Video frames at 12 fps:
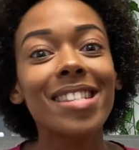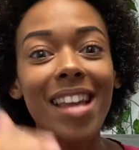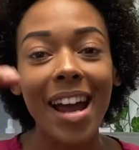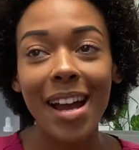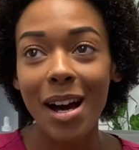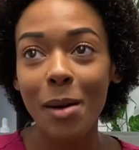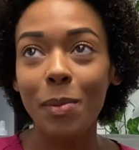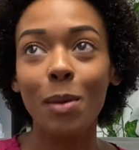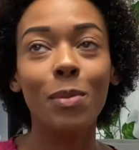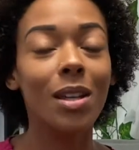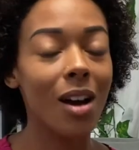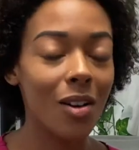Stay up and
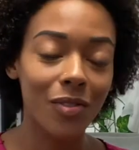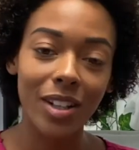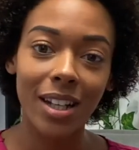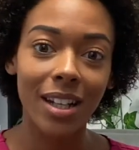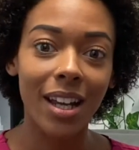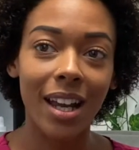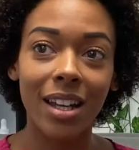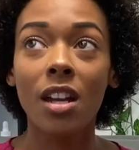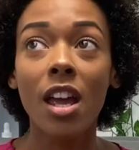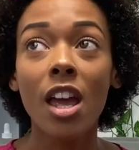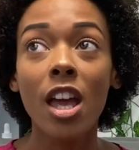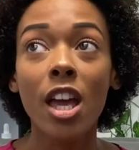be confident and
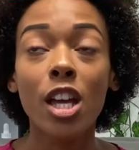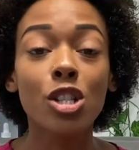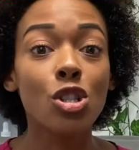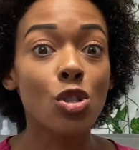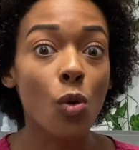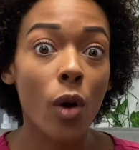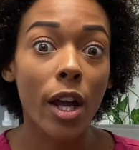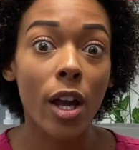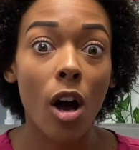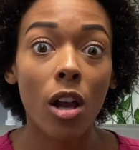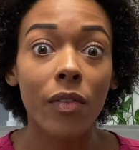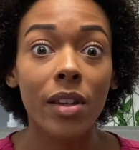enjoy
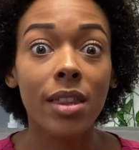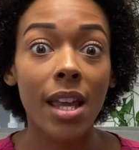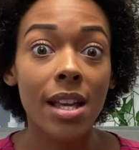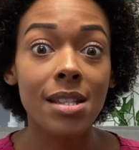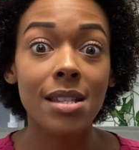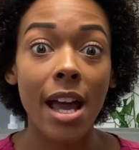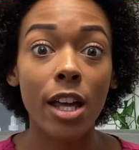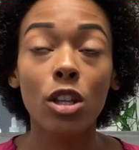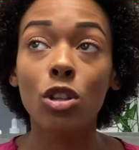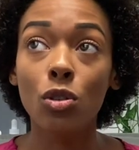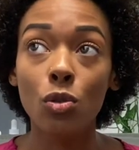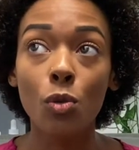all the things that
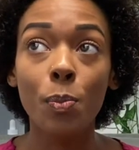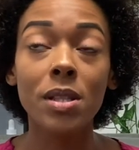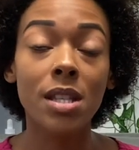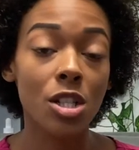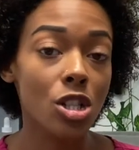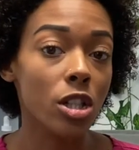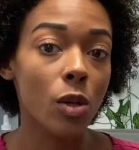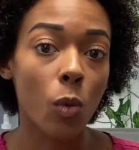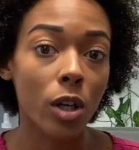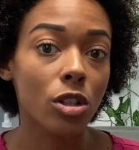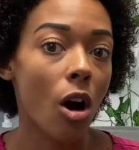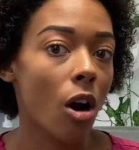you potentially
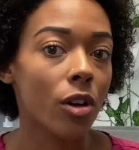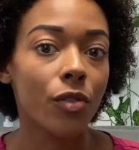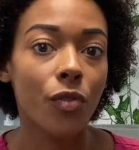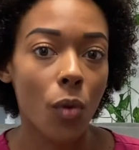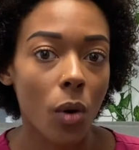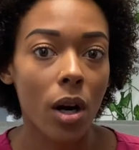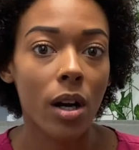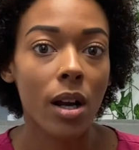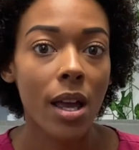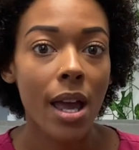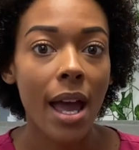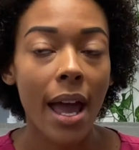worked hard for.
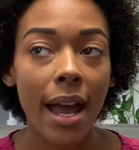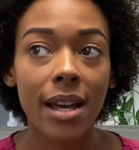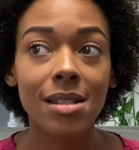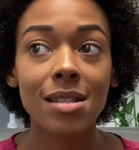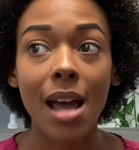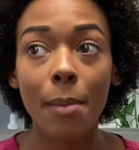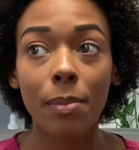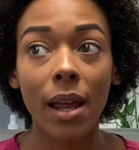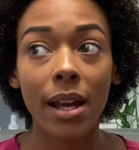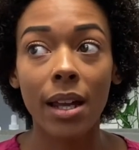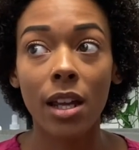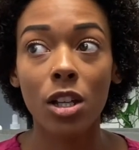And stop
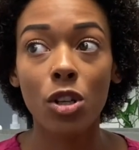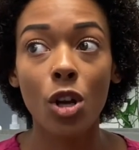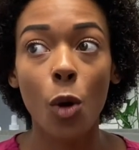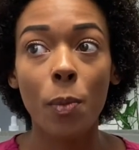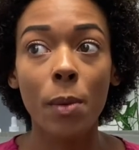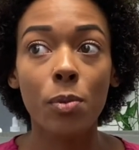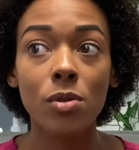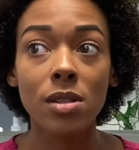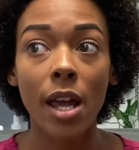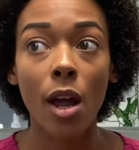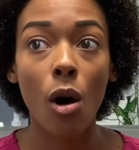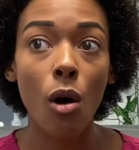letting, you know, people
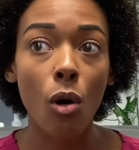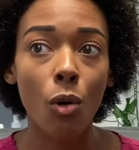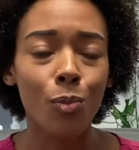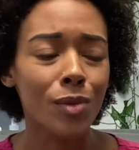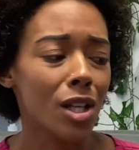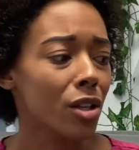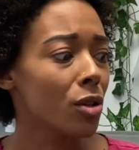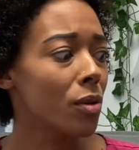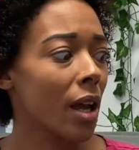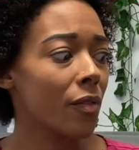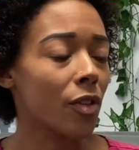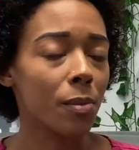say, oh, you
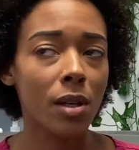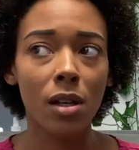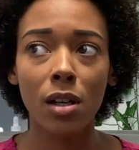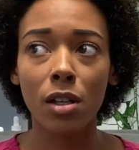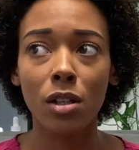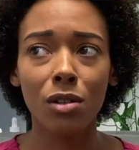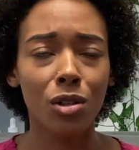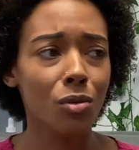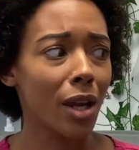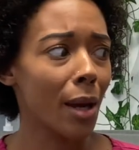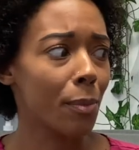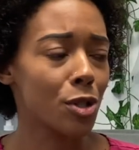came from the hood, you
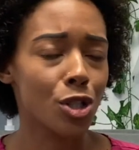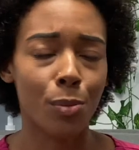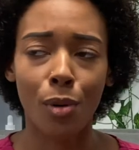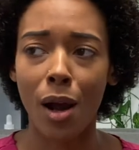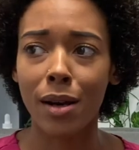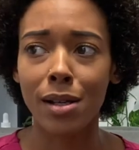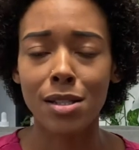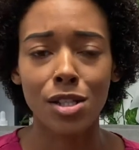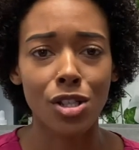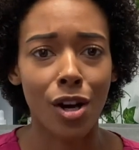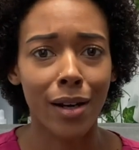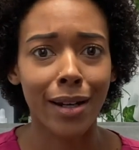can't put your products in
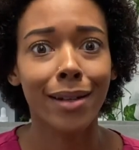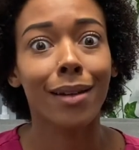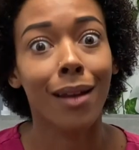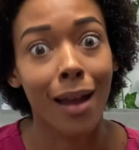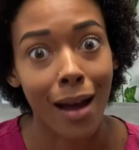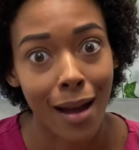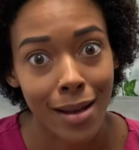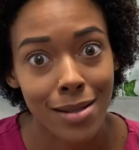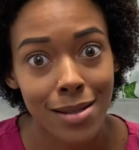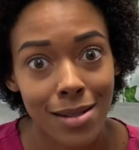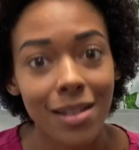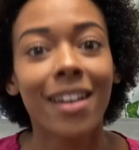Target.
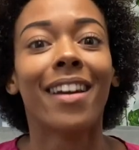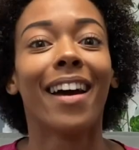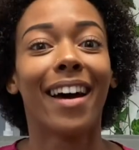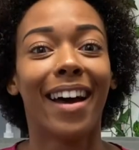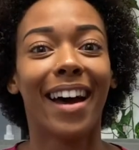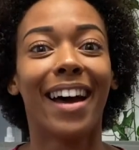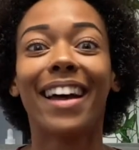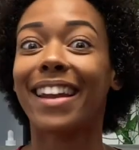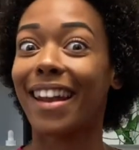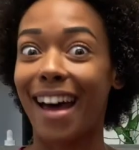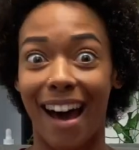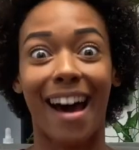Lies.
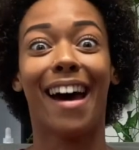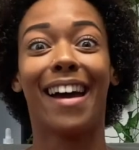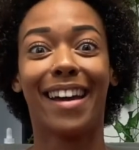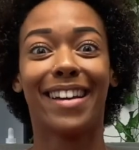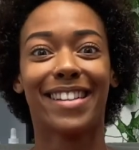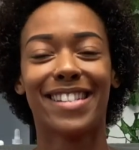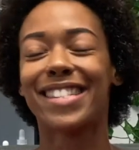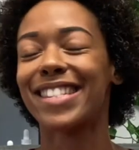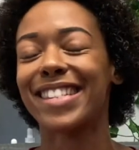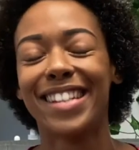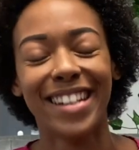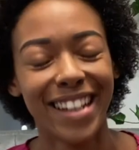Lies.
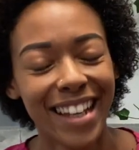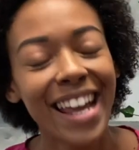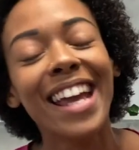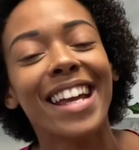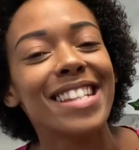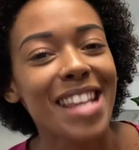It's